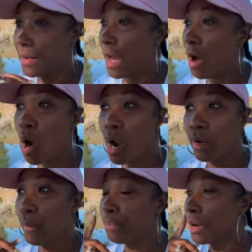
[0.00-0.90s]
Now,
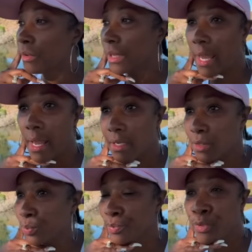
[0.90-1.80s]
our little broke
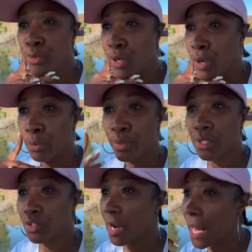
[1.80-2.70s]
ass, you know,
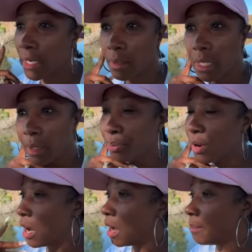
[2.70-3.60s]
was trying to get
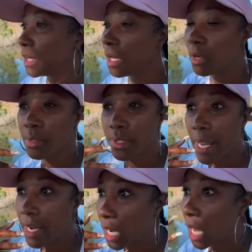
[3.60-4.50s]
prom clothes.
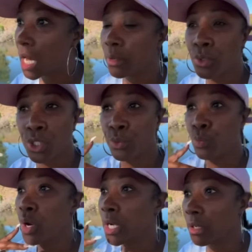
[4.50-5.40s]
Thank God it was
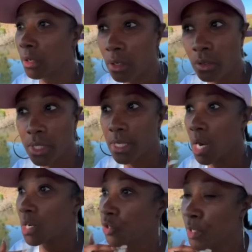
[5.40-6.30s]
just one girl
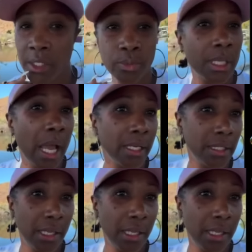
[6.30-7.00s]
because her dress was like